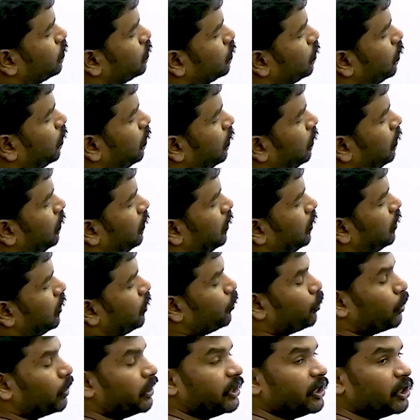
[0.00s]
So
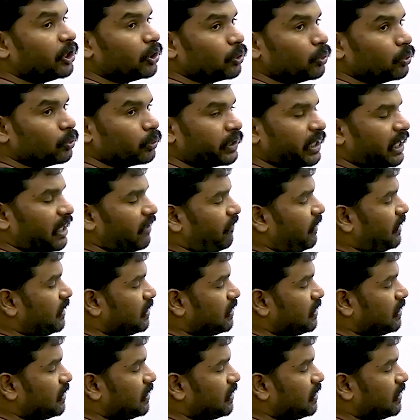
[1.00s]
22 kV